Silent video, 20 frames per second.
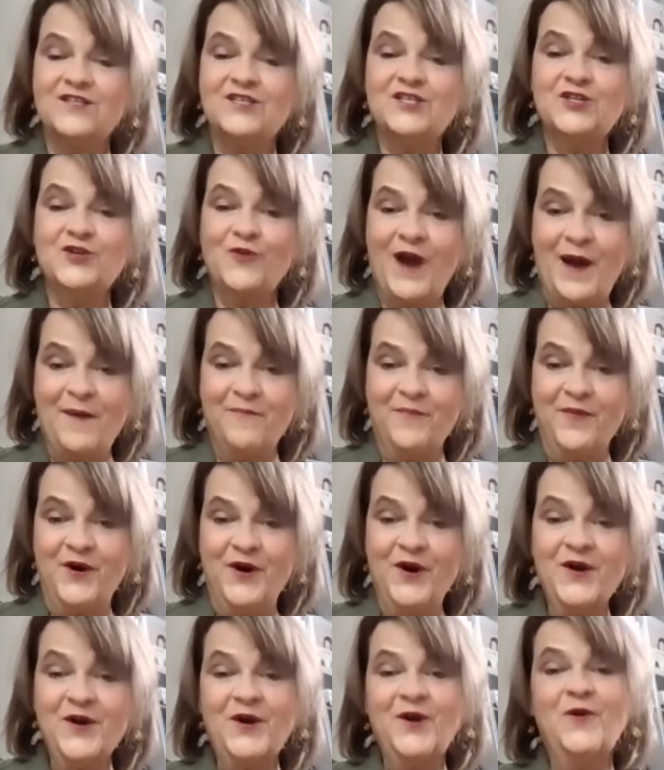
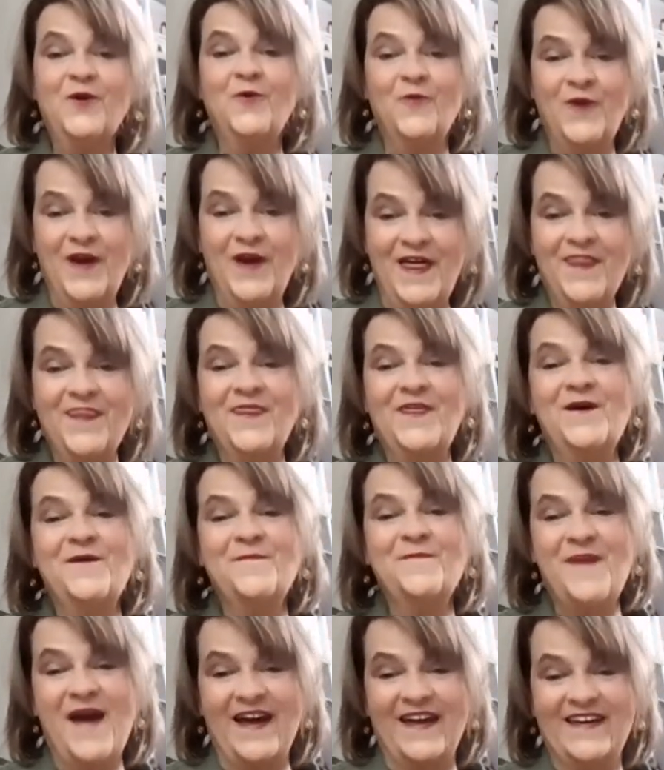
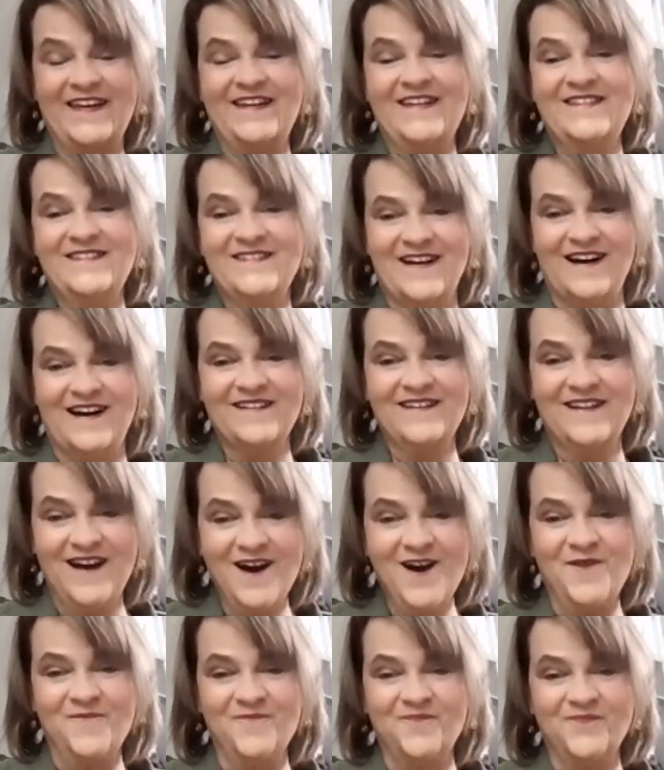
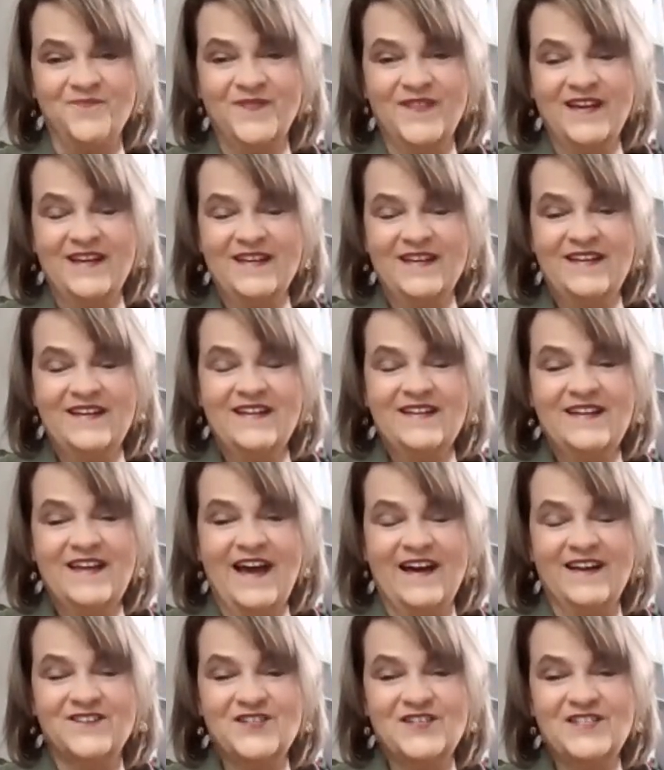scrapbookwithbeckie.com.
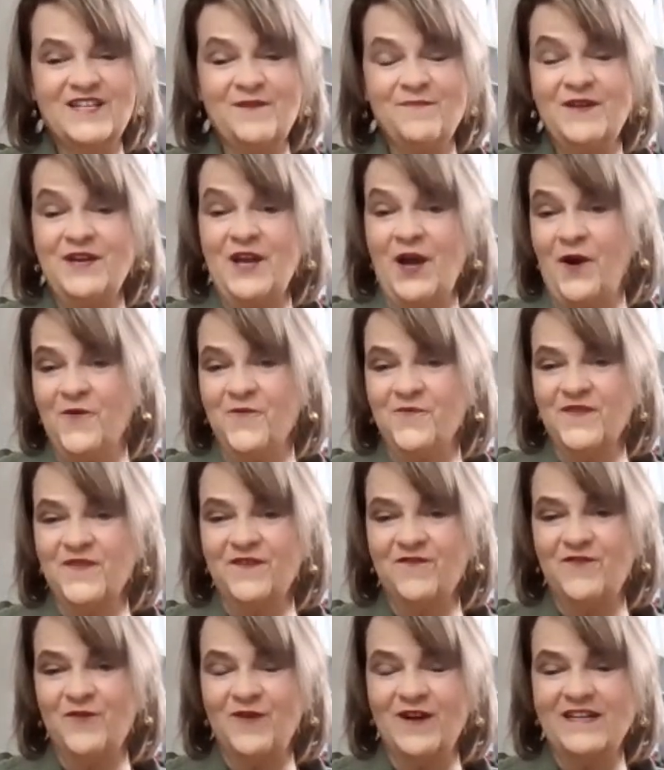Yeah, just let me know
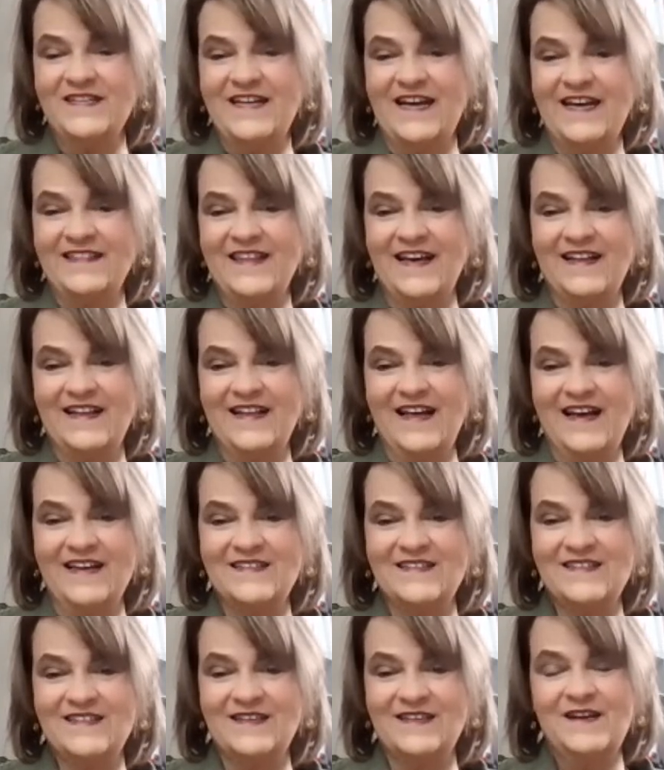if you want to take that
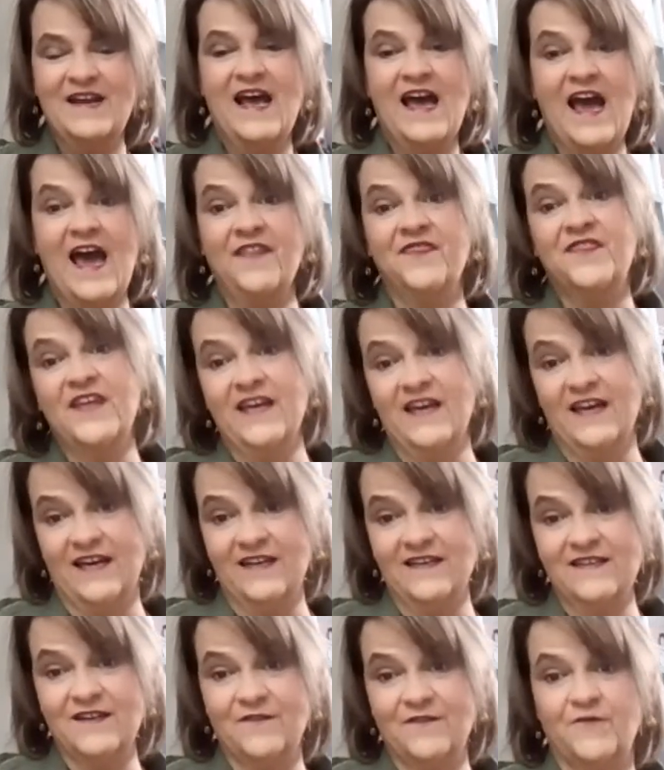class. And at the
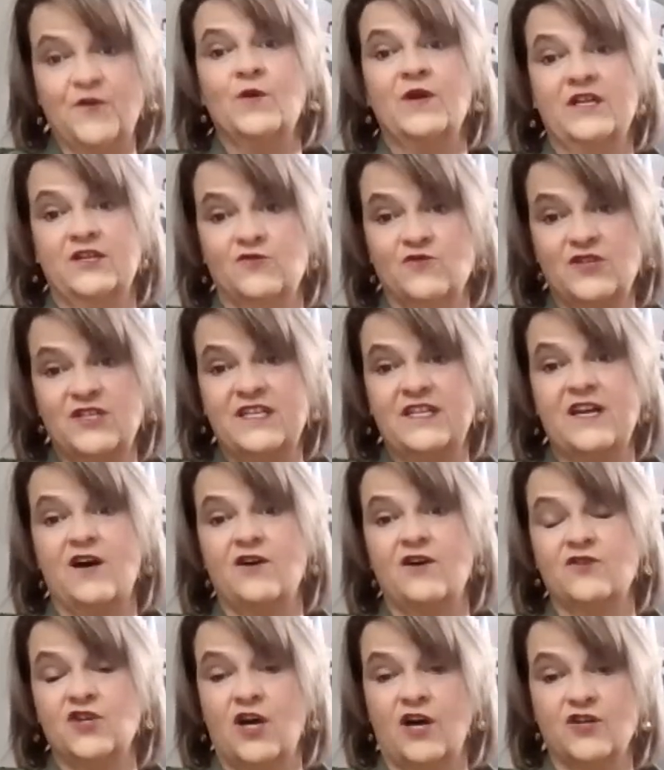end, if you're interested,
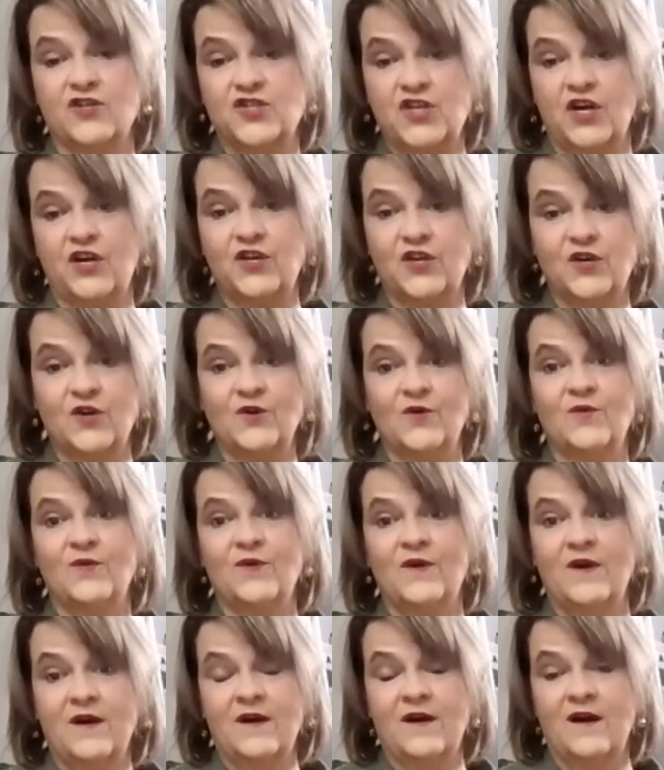I'll, I'll show
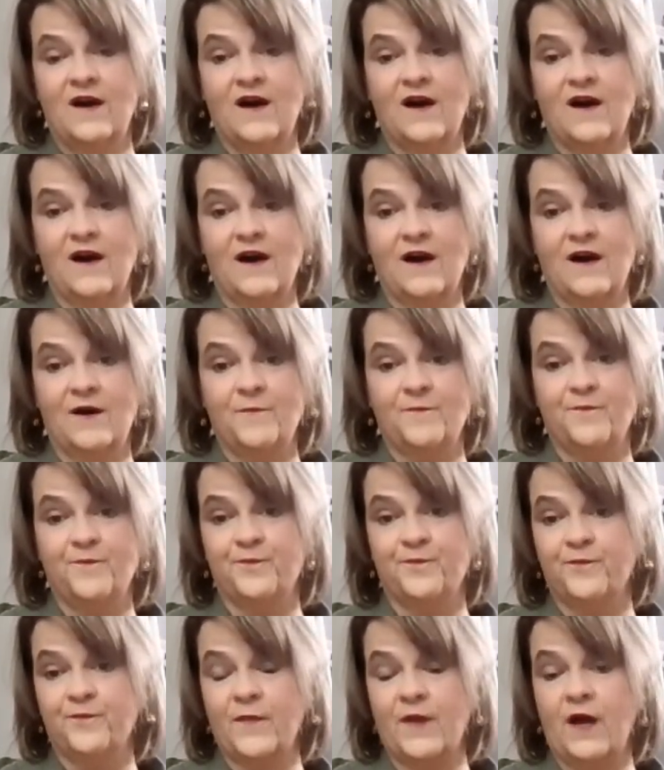you
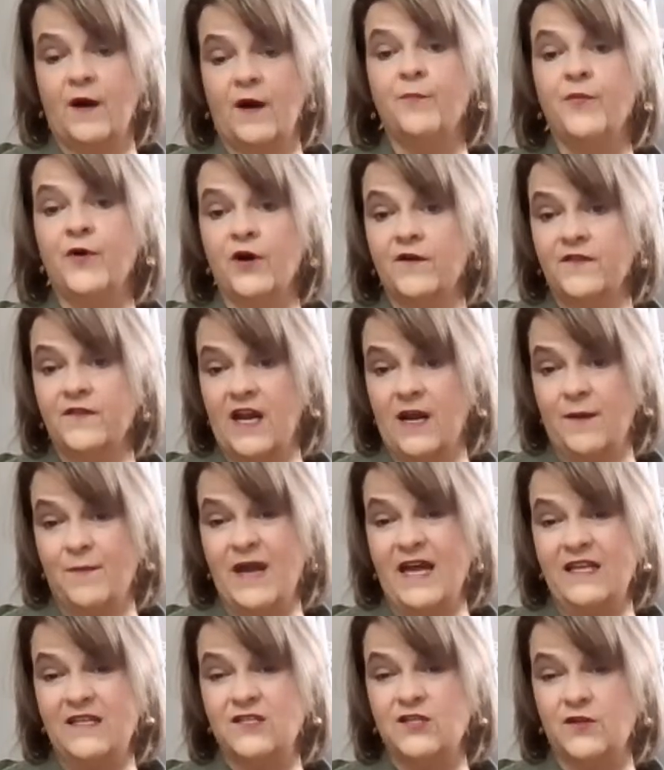um, a book that I
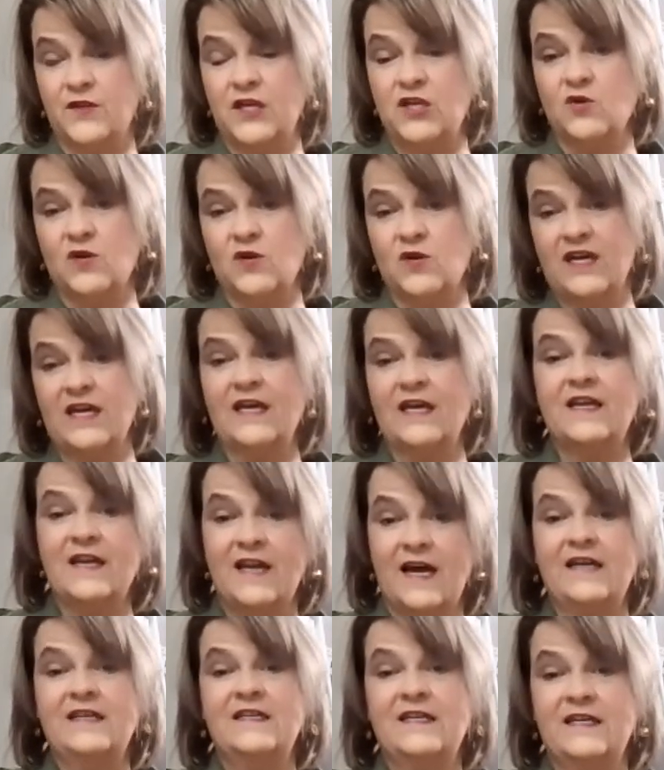made so that you can get an
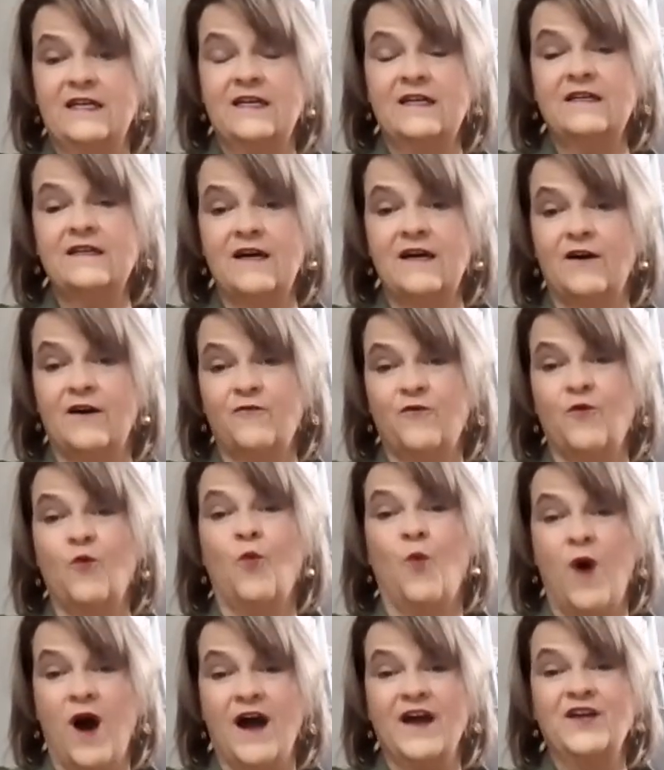idea of
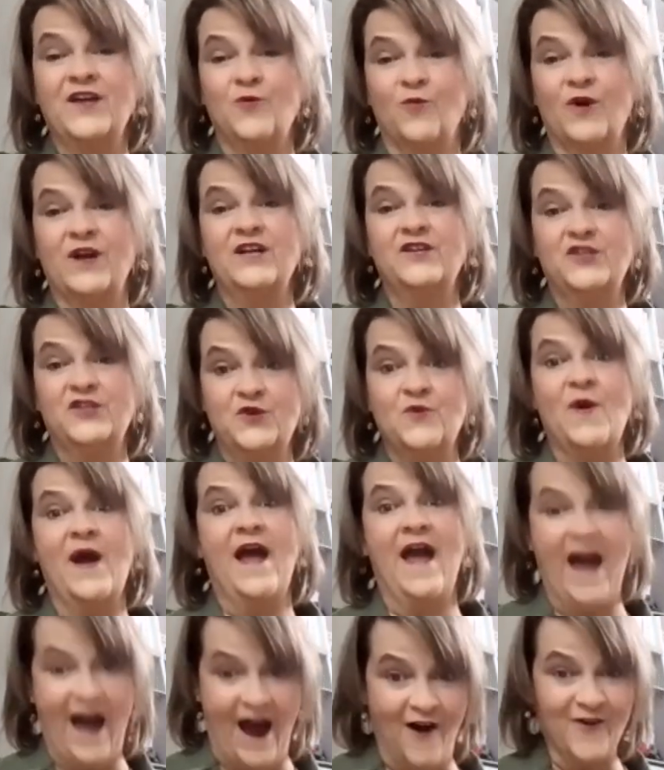why you want to do
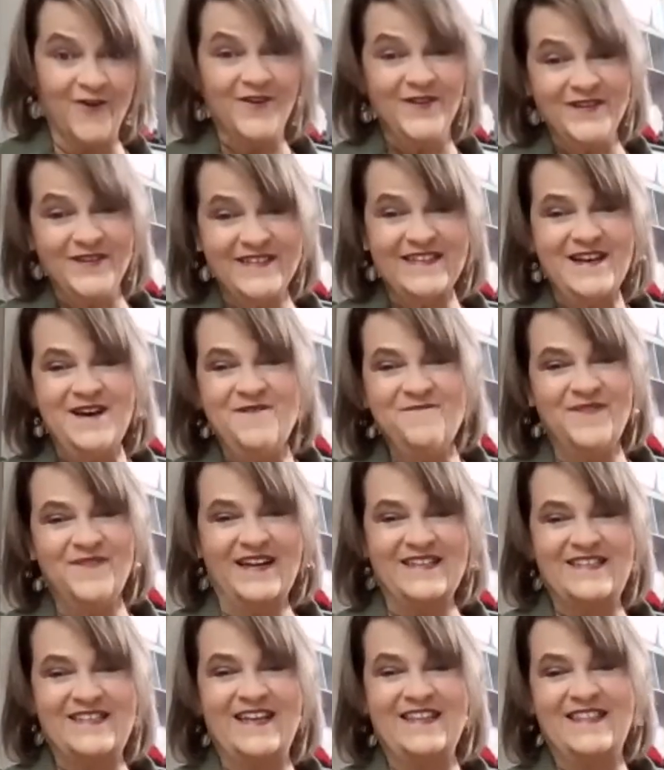ours,
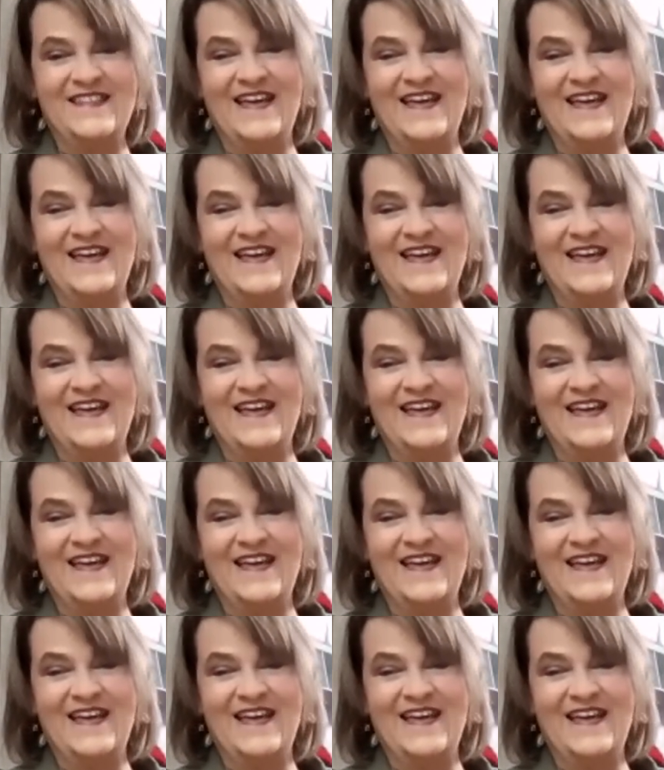because I